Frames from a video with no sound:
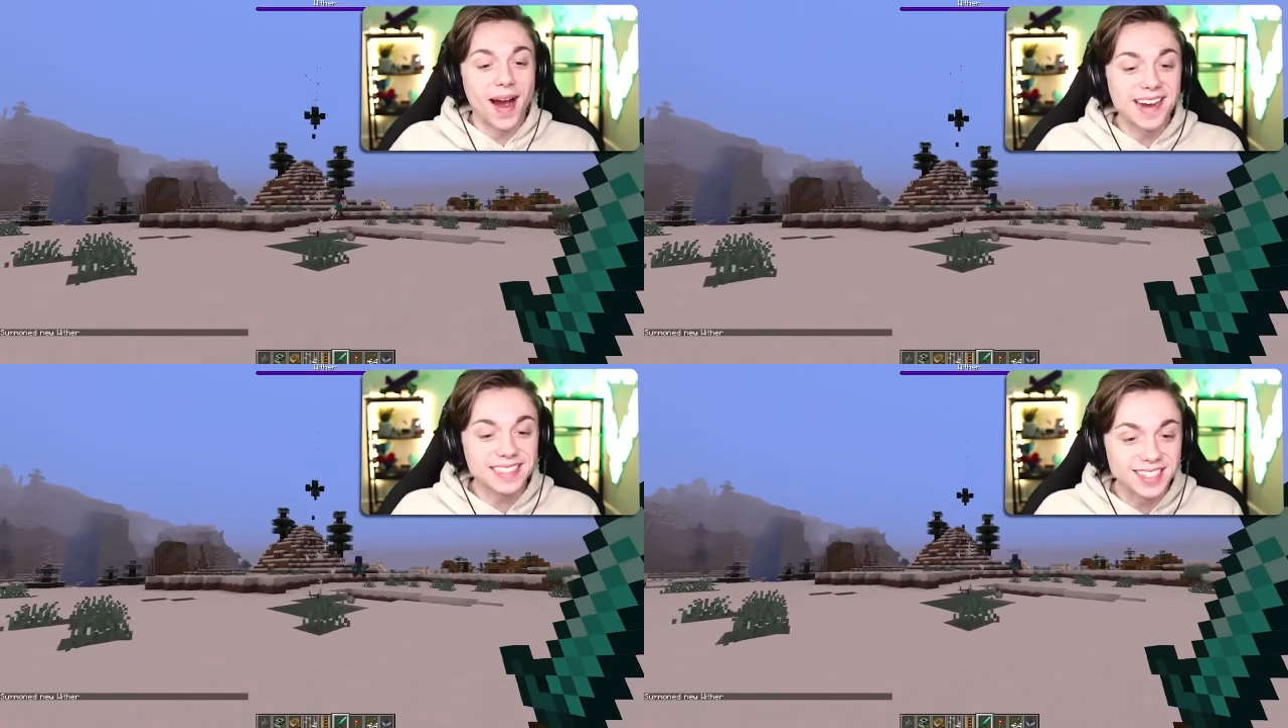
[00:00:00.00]

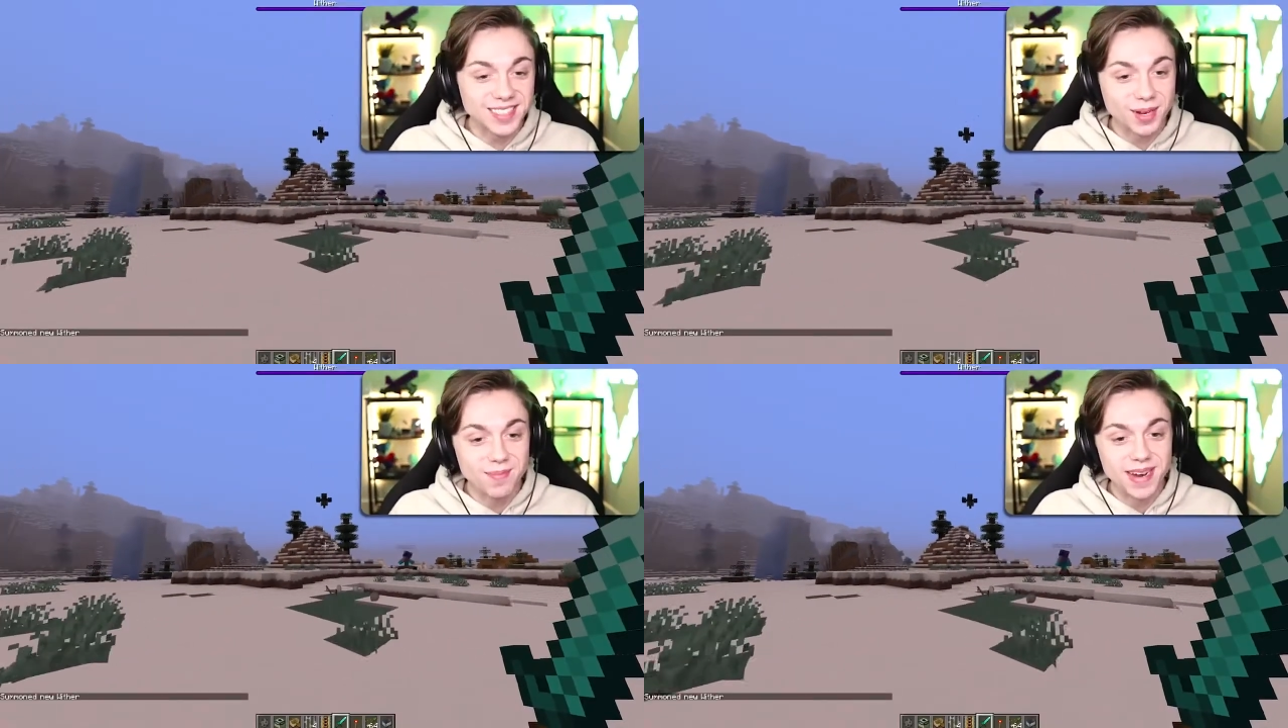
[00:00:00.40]
Why does
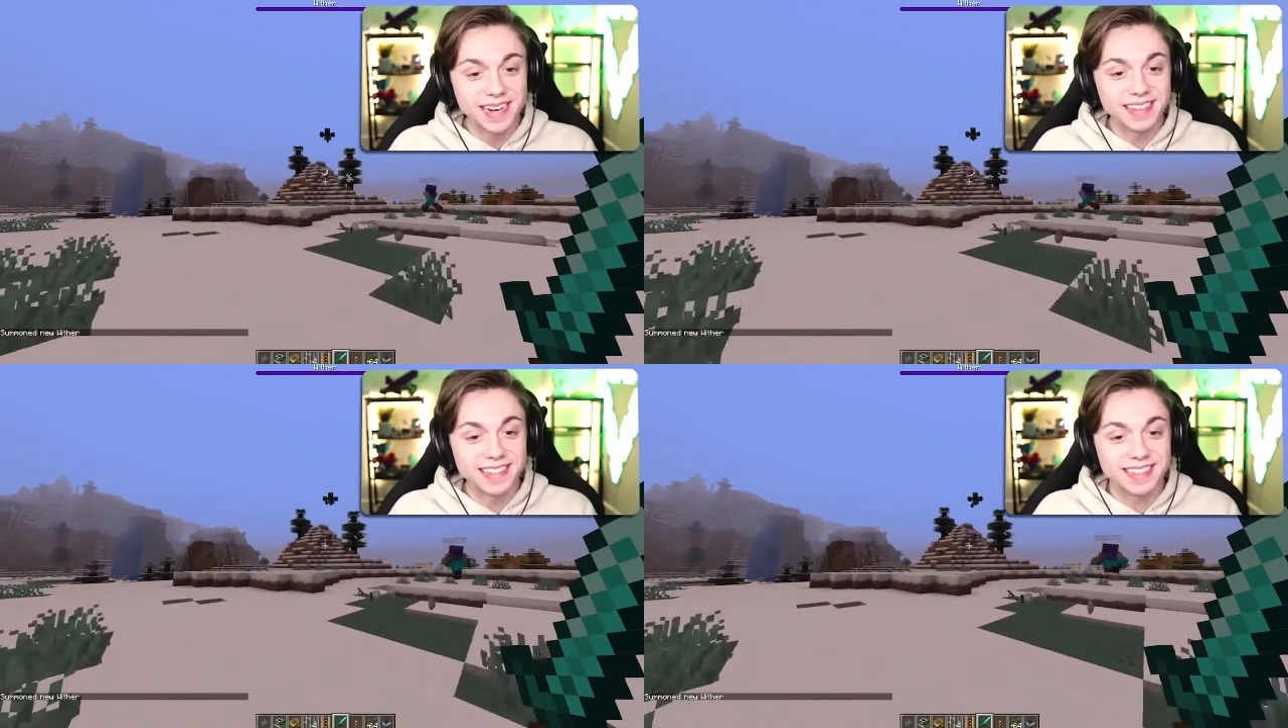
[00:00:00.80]
this oh.
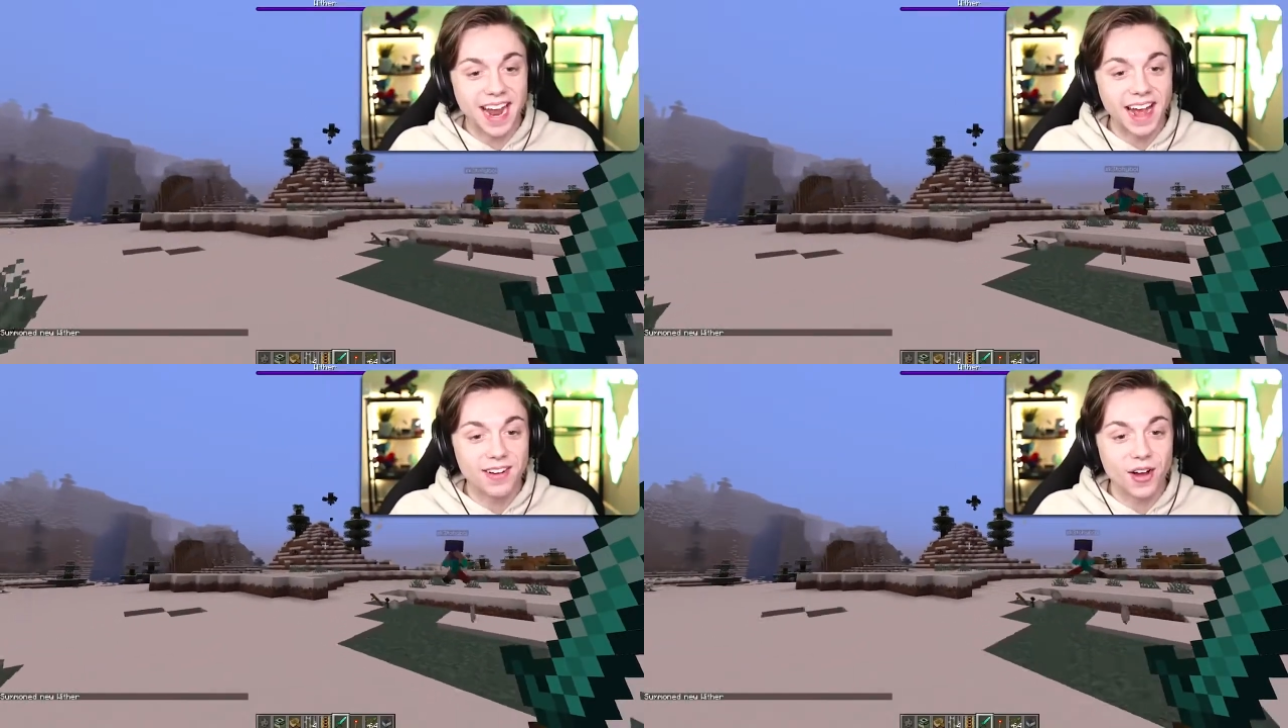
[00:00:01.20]
immediately
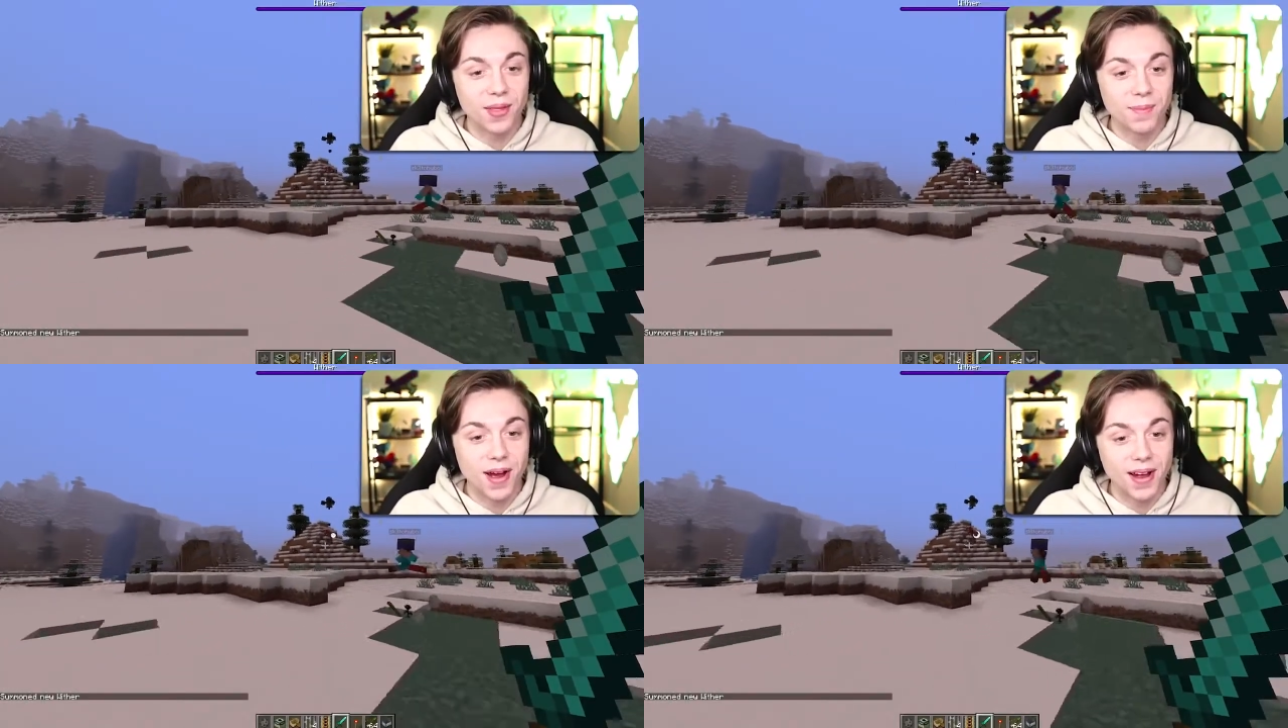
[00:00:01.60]
tackle
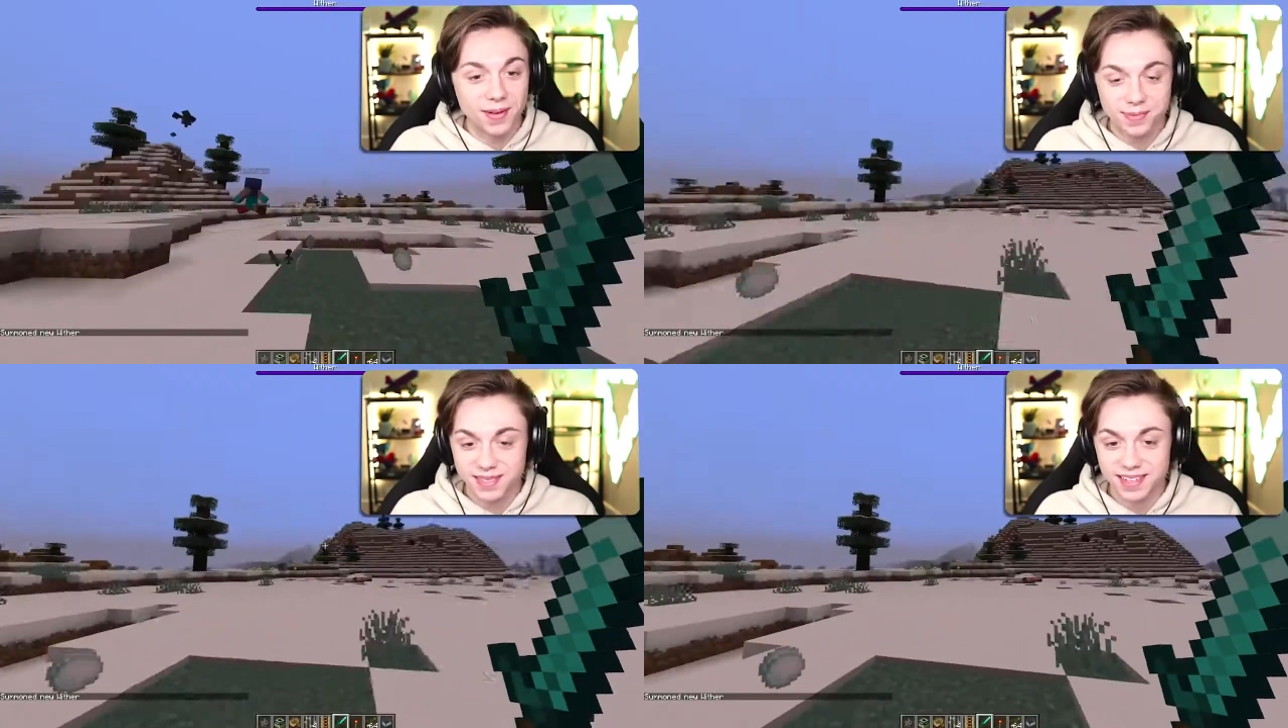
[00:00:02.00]
the mobs?